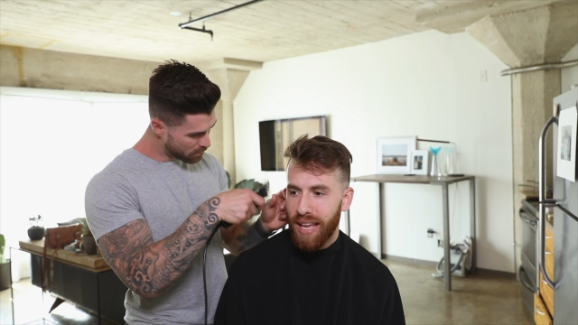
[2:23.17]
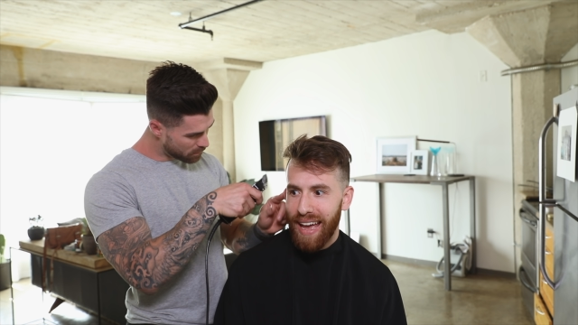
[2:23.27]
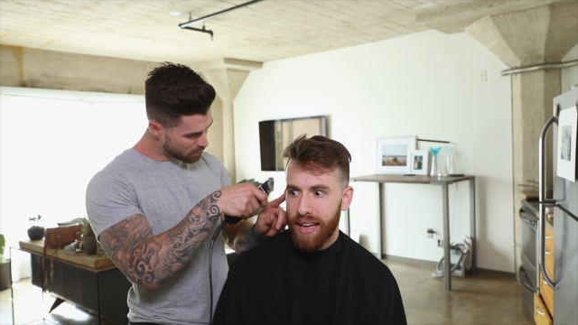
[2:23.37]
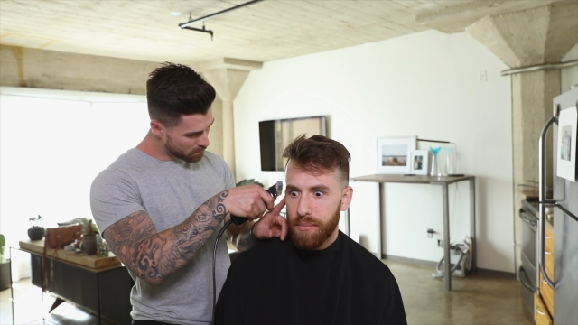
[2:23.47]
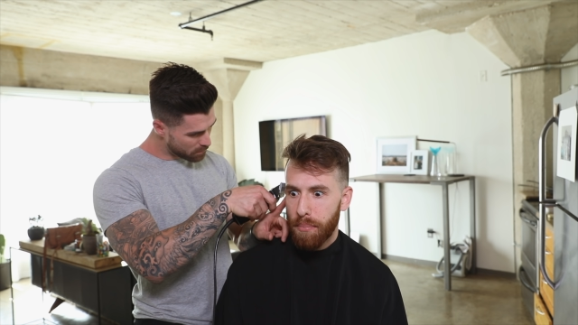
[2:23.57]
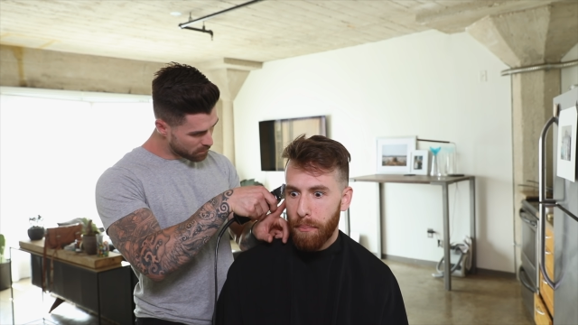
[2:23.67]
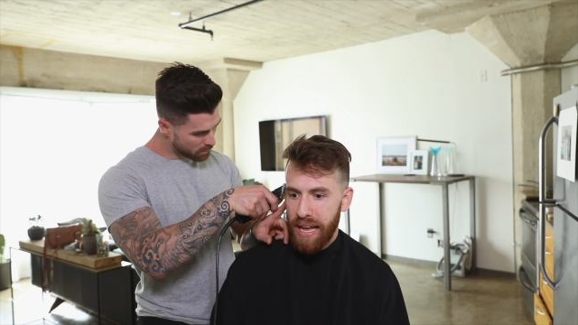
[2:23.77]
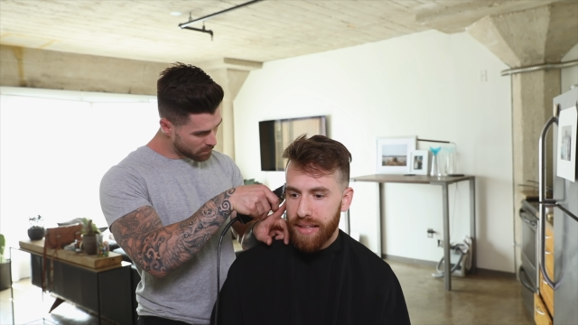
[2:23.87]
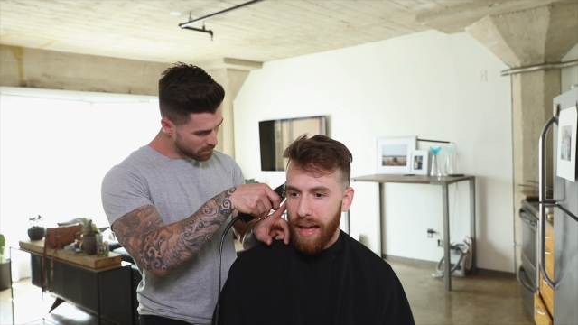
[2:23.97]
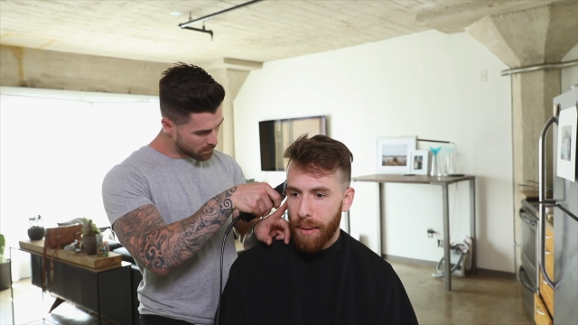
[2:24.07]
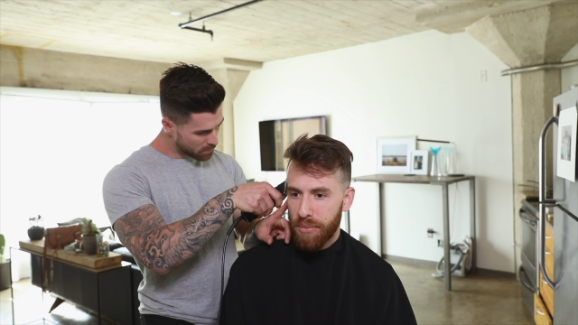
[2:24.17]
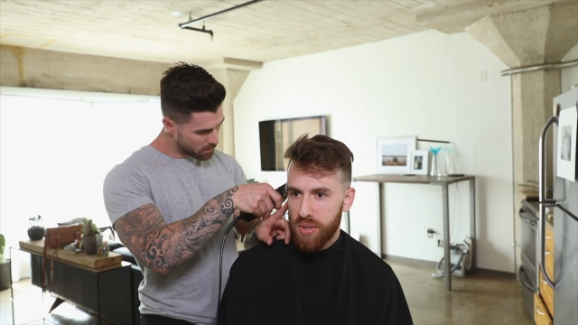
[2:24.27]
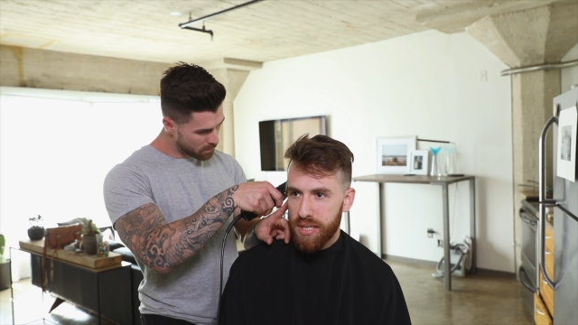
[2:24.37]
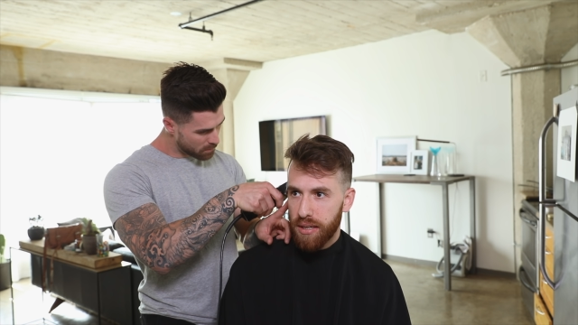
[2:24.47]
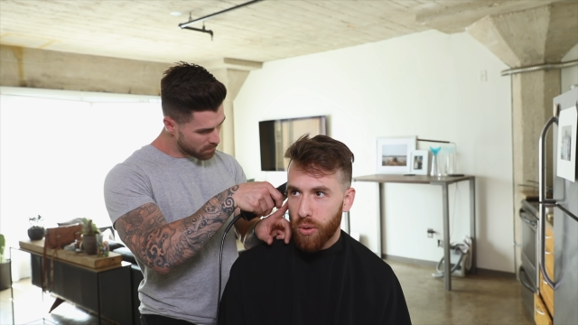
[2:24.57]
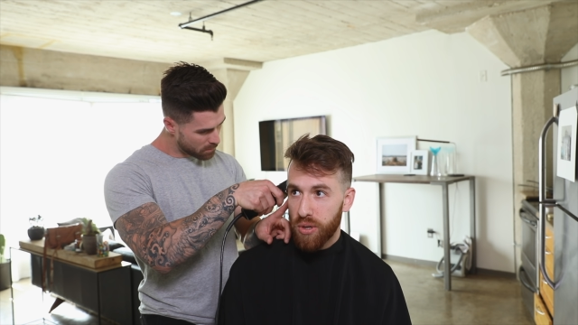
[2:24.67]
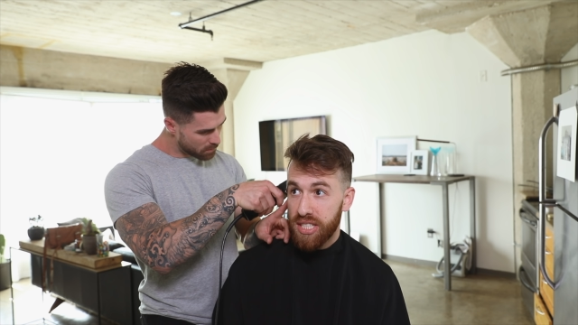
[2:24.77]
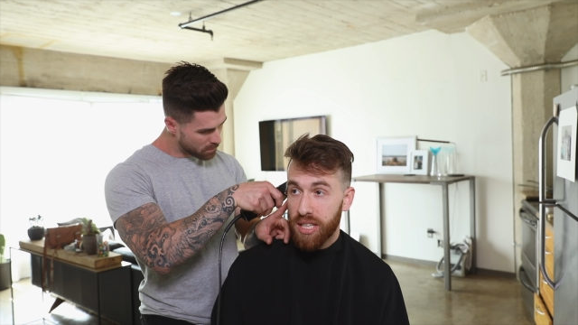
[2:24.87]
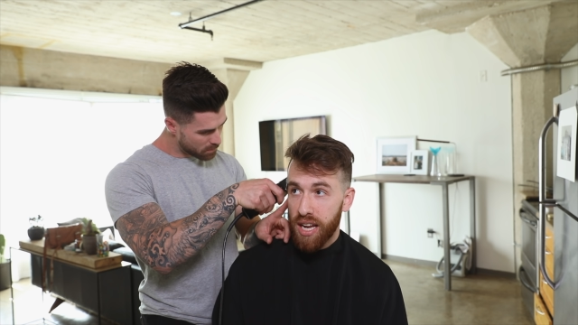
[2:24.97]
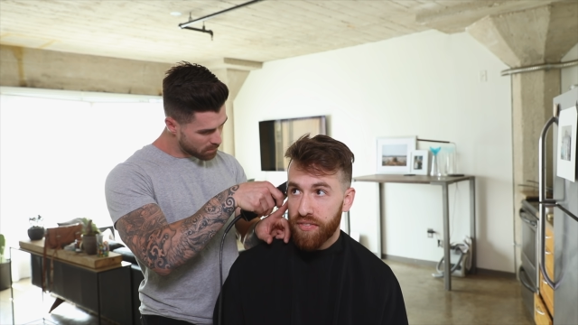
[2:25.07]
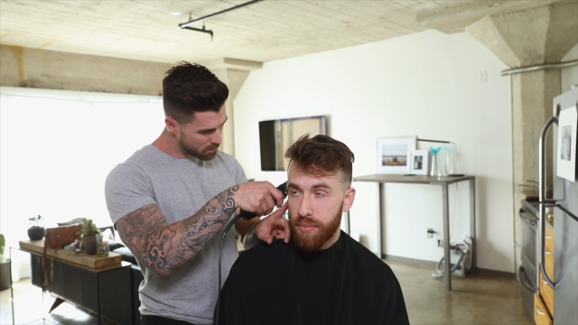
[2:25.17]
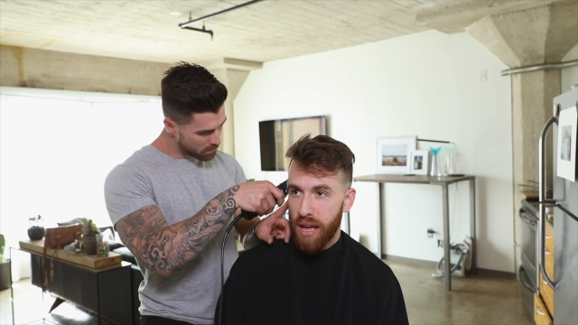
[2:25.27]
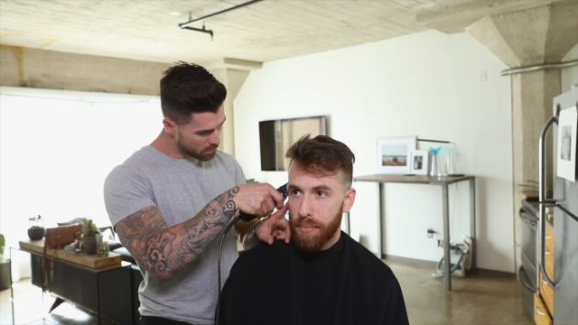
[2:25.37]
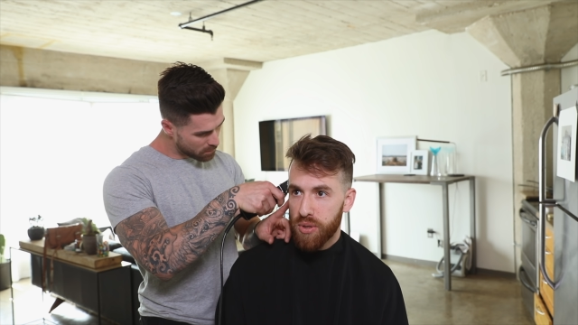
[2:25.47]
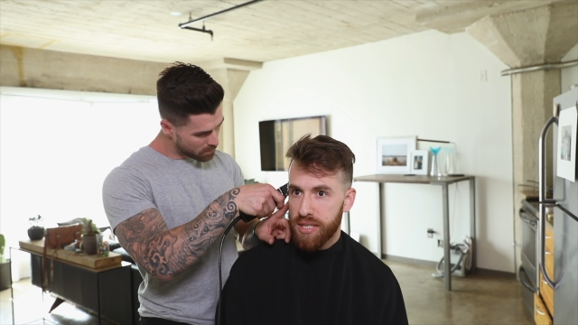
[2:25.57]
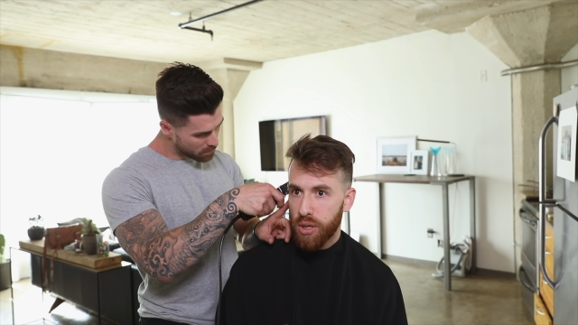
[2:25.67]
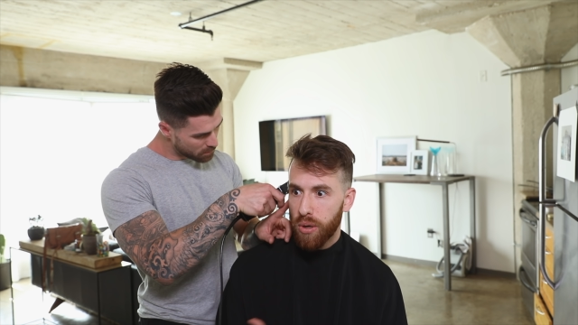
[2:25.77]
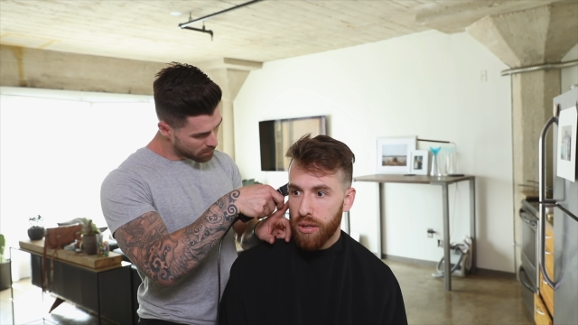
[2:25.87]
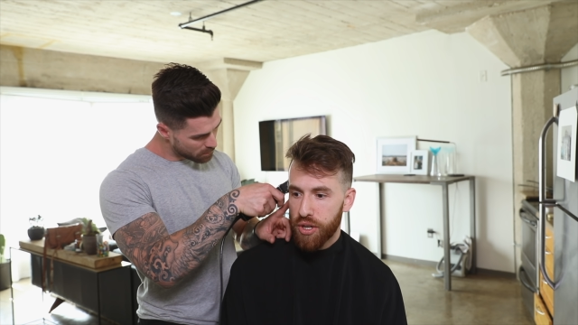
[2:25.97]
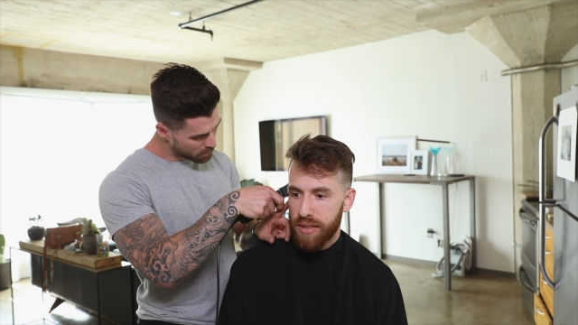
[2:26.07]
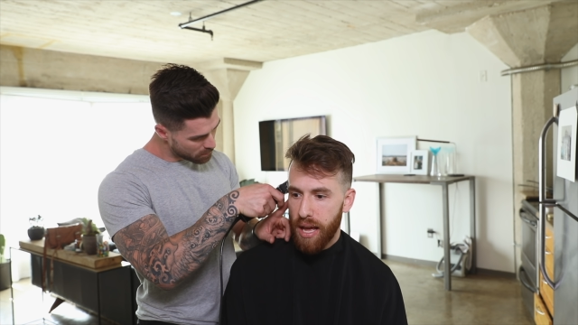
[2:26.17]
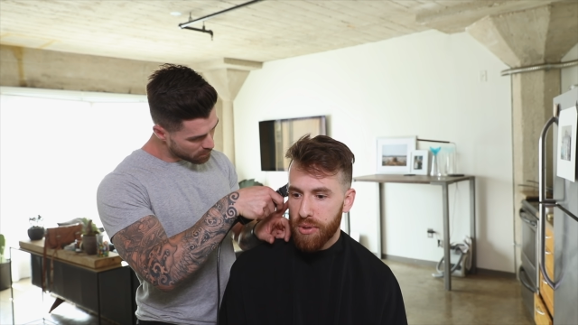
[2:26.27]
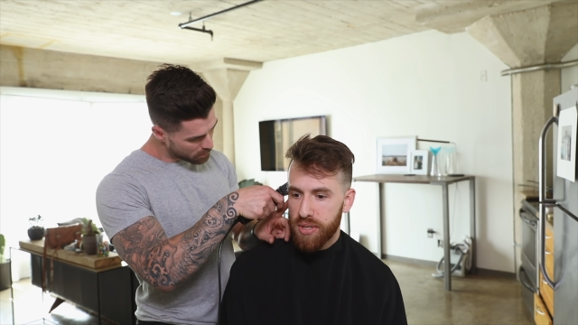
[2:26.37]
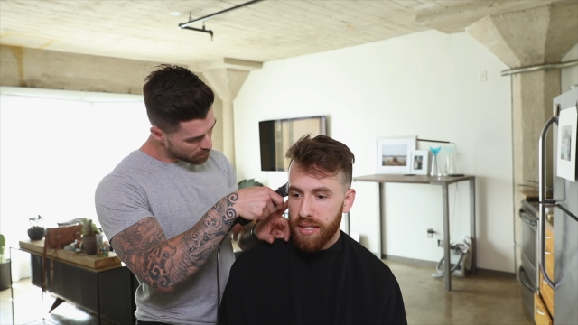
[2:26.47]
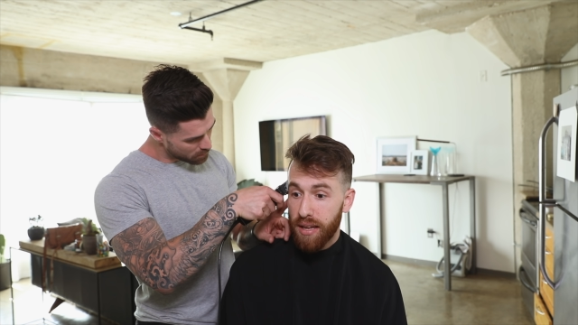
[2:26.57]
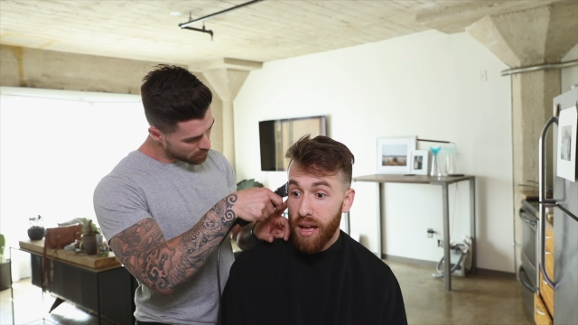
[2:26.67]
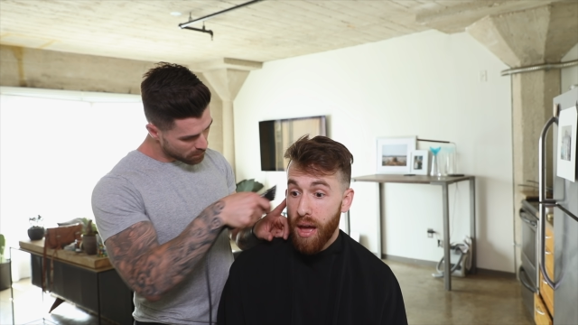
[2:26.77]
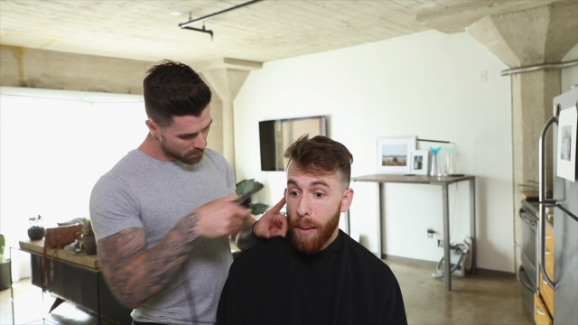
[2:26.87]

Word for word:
Speaker 1: can't make that music or study from that music or learn that music.